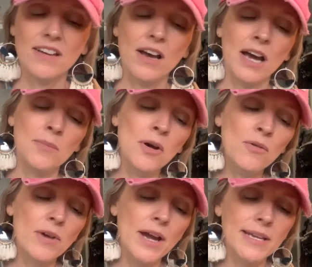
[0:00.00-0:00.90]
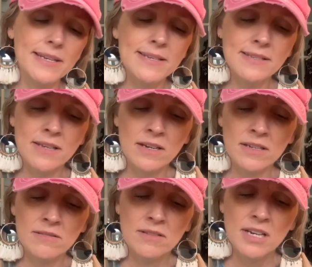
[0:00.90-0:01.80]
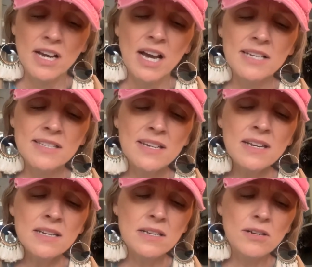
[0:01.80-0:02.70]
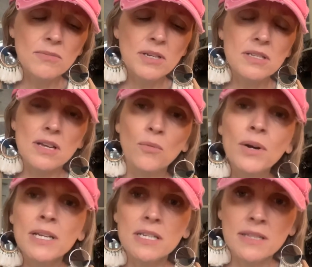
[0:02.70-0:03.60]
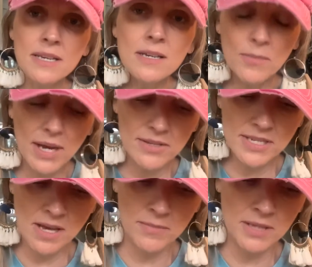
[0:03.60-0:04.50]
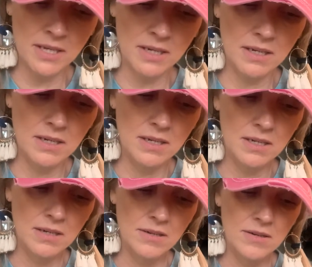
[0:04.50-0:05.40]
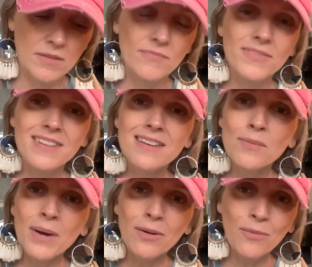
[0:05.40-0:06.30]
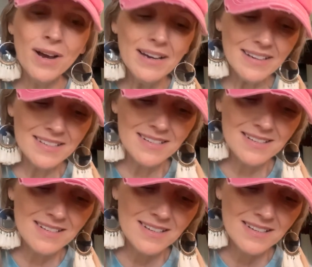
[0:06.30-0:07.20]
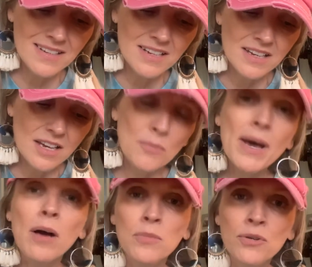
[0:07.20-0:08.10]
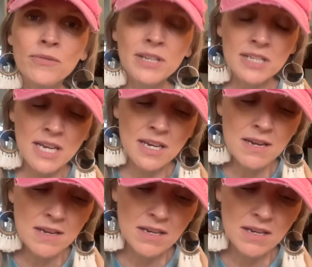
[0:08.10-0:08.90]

I'm all right, he said. I stayed in here because I wanted to think about something. Think about what? About moving day?